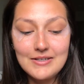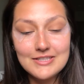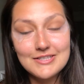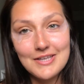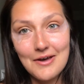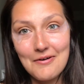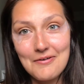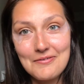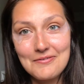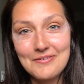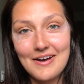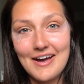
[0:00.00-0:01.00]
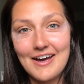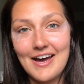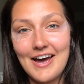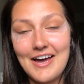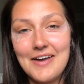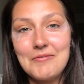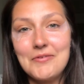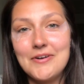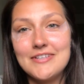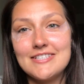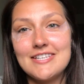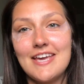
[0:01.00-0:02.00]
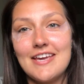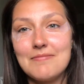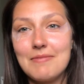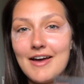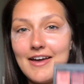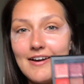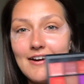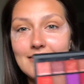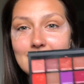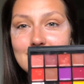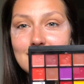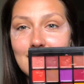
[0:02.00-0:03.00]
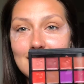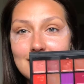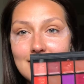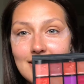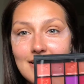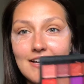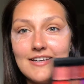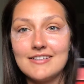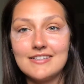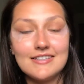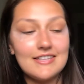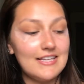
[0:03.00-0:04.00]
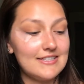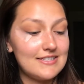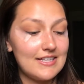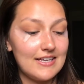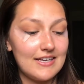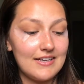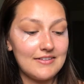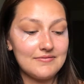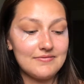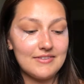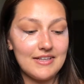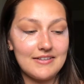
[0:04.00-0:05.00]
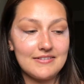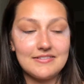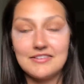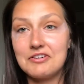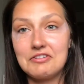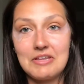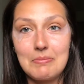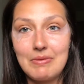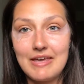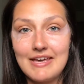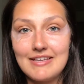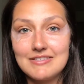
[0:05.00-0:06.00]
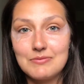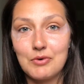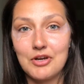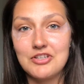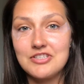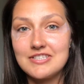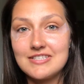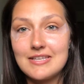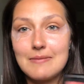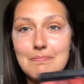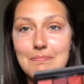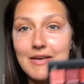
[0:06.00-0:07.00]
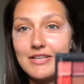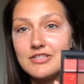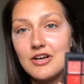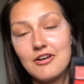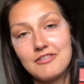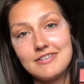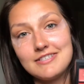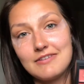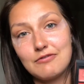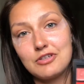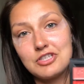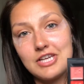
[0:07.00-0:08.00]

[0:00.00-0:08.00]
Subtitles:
So I'm going to take my Anastasia, it's their lip kit where you can just mix all these different